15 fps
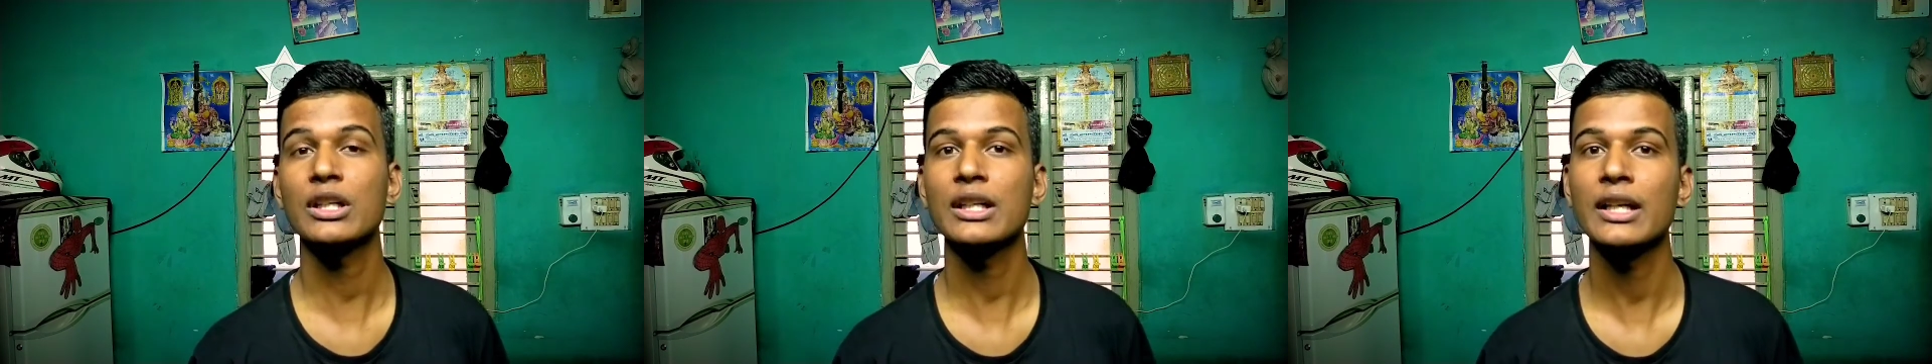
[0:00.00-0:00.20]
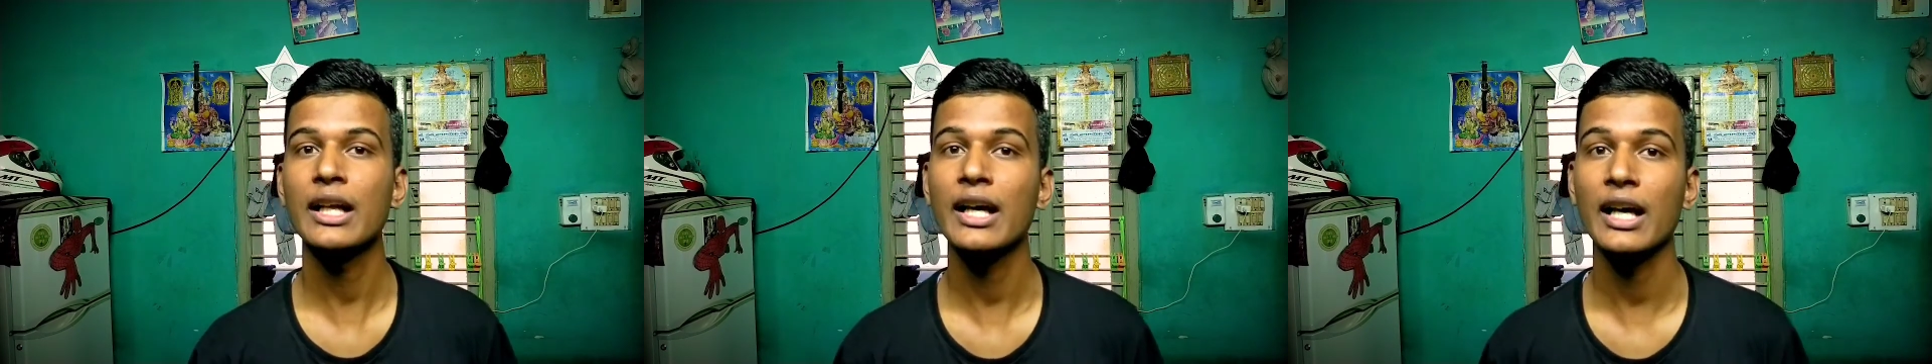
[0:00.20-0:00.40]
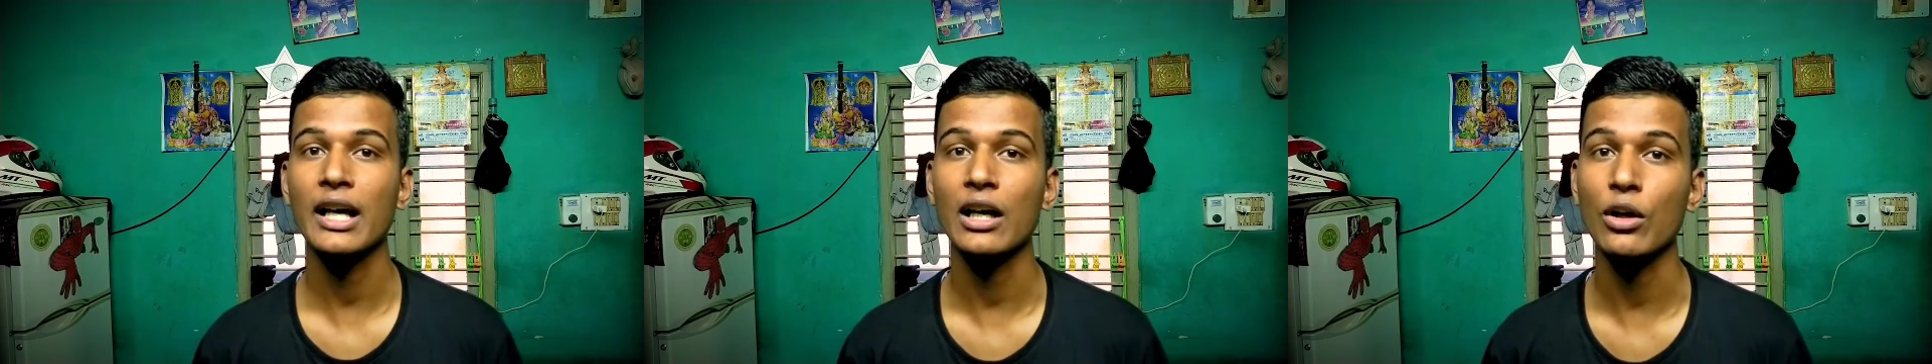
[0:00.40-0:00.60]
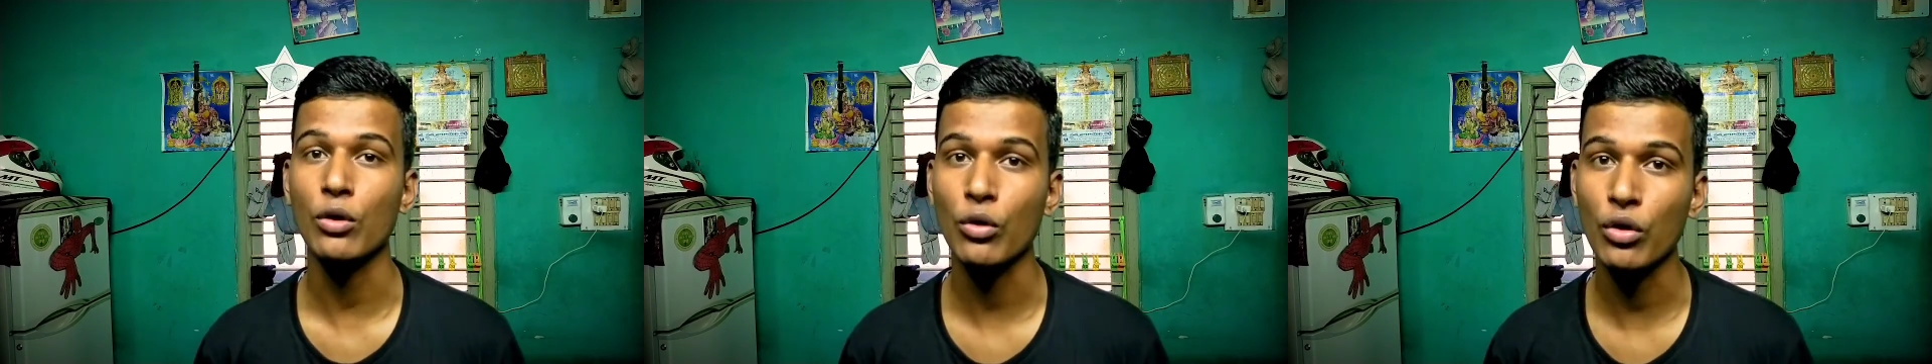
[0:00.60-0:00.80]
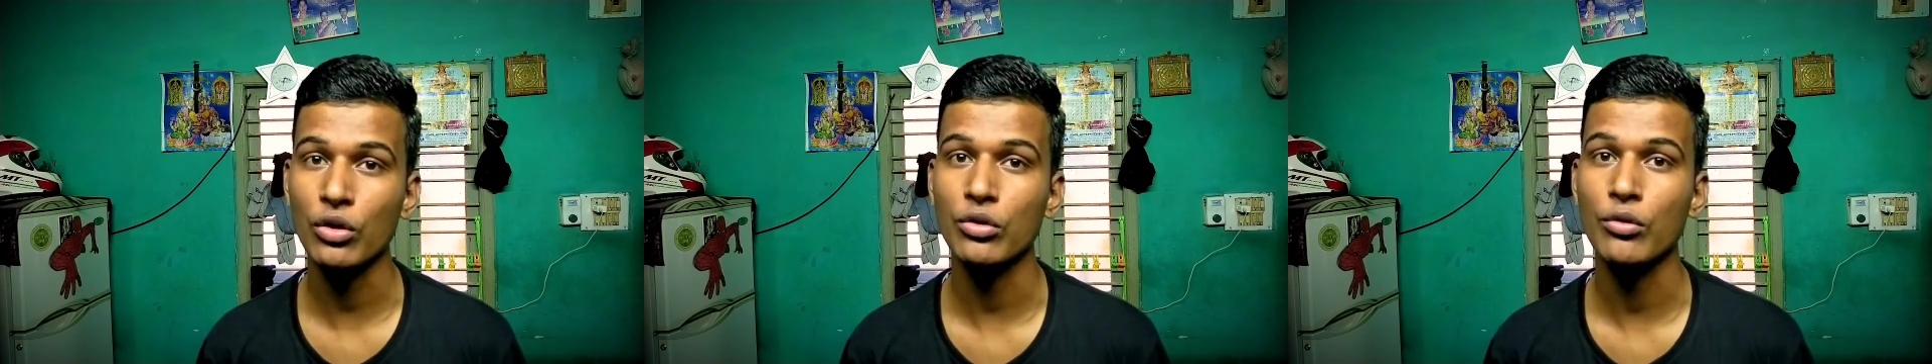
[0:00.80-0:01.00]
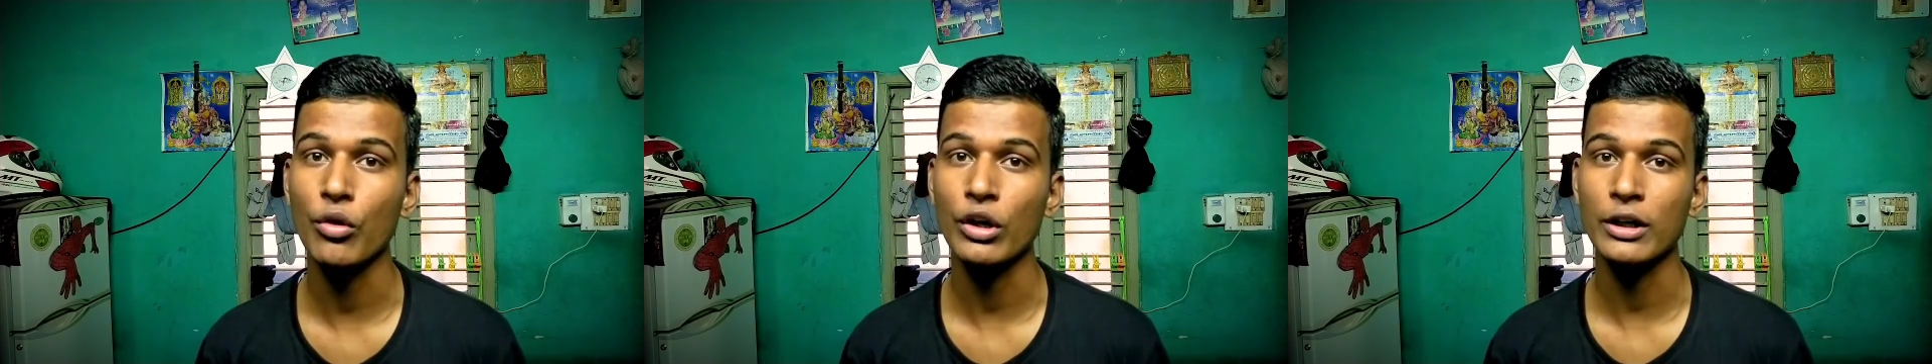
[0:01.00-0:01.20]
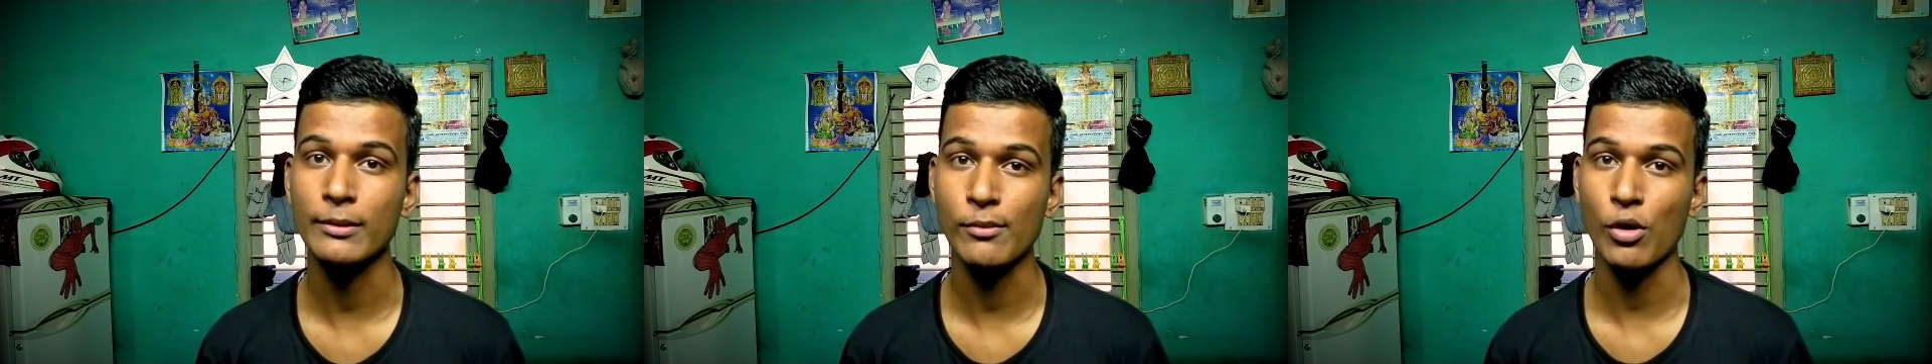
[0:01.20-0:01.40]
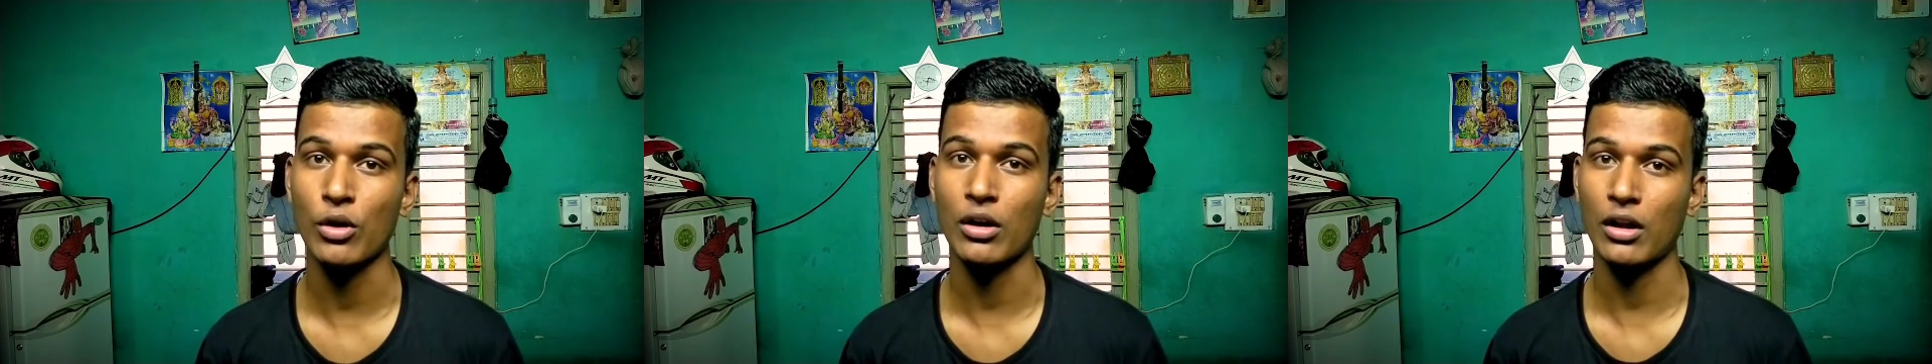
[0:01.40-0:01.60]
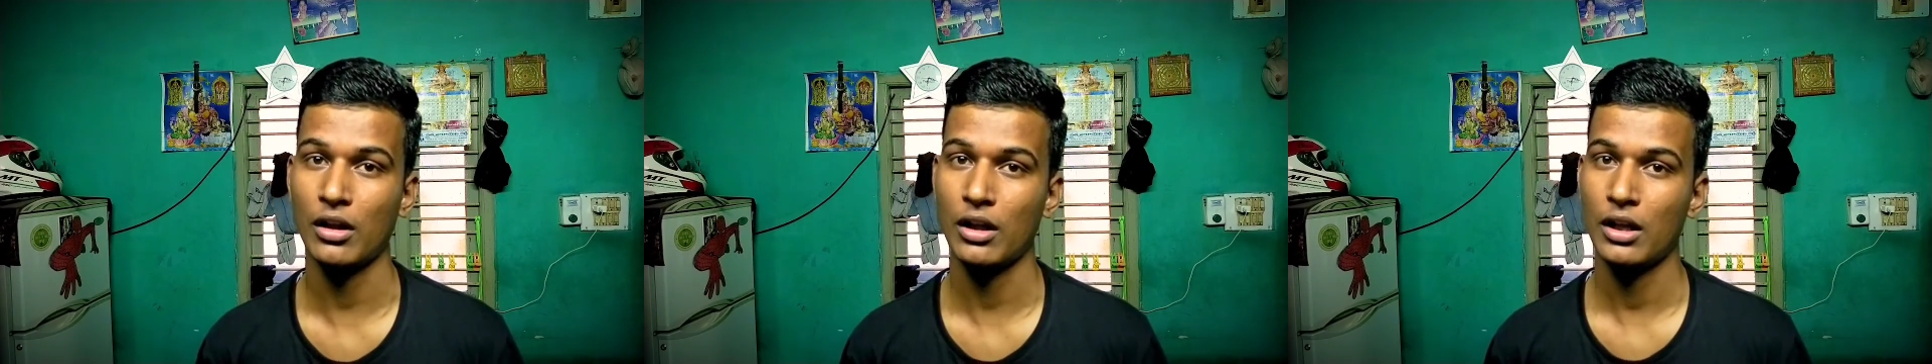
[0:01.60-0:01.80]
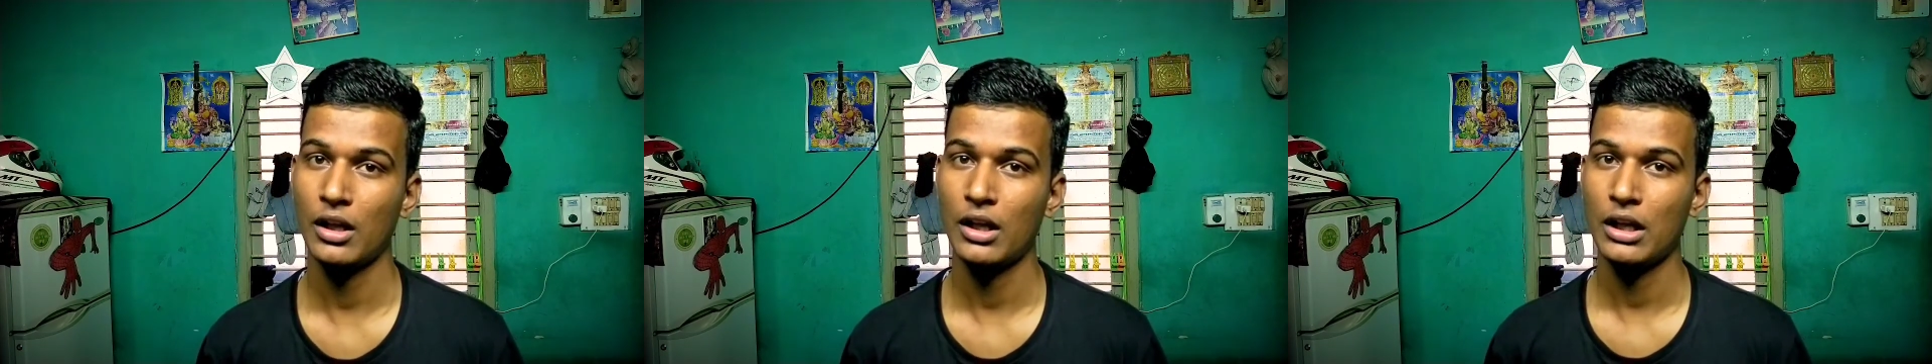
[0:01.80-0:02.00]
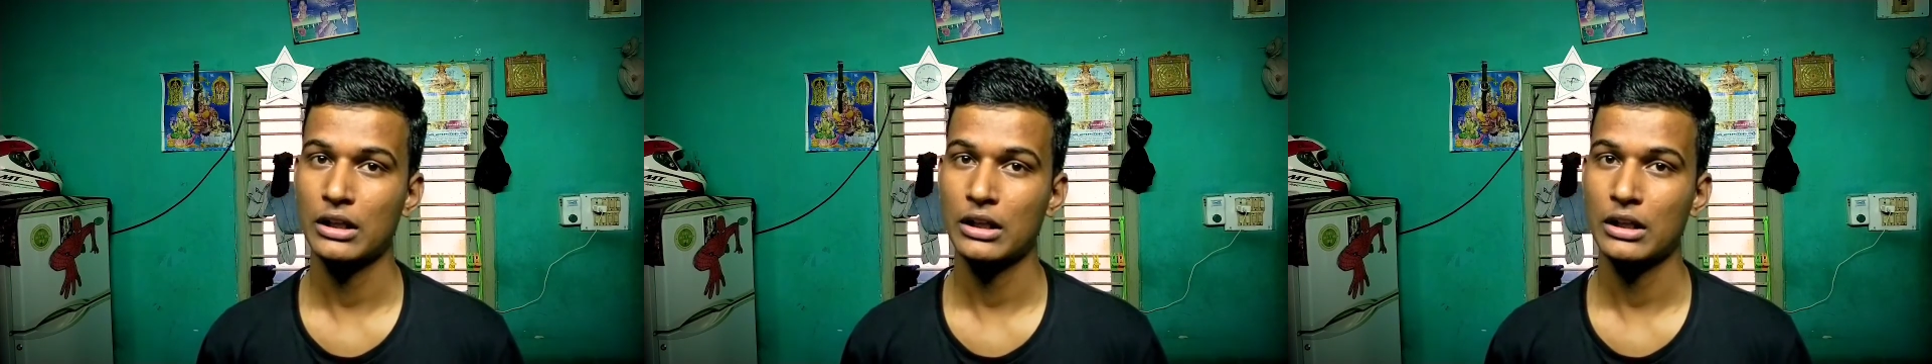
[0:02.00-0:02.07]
it in a road going model.